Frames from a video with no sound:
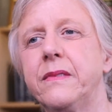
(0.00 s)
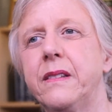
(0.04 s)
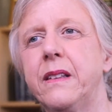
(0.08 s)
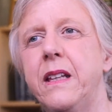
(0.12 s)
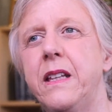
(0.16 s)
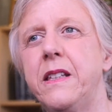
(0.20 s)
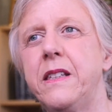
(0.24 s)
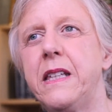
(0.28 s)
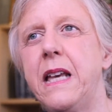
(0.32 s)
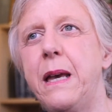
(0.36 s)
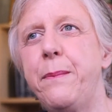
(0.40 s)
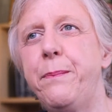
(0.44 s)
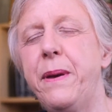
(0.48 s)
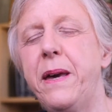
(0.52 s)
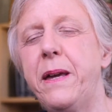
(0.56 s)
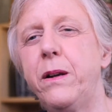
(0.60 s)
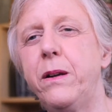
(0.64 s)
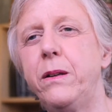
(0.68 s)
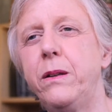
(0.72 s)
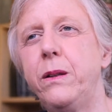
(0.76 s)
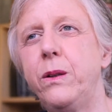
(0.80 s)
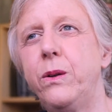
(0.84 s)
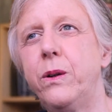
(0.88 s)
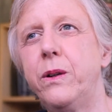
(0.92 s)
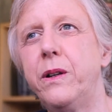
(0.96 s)
Is that
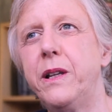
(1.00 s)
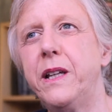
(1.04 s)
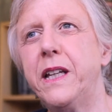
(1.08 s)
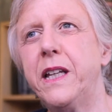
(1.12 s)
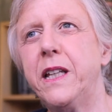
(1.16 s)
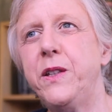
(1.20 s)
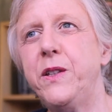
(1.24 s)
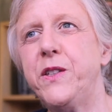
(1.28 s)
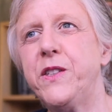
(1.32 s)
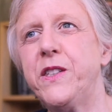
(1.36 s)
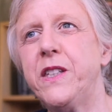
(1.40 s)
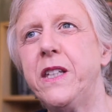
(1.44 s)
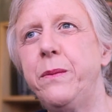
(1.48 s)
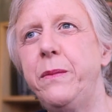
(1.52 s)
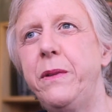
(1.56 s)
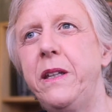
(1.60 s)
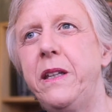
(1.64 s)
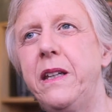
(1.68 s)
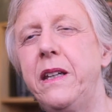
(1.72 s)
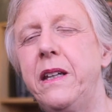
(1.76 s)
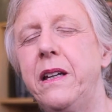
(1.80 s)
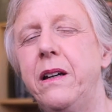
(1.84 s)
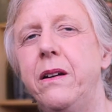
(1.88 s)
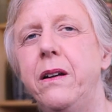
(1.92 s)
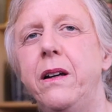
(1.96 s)
better, Lori? Can you see me
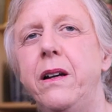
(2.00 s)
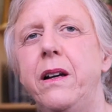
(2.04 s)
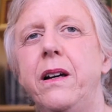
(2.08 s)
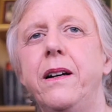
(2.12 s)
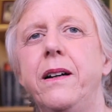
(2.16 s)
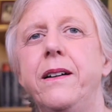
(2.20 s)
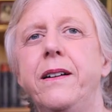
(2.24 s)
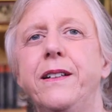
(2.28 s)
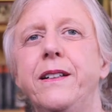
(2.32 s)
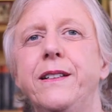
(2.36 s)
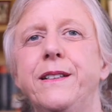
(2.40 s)
now? Oh,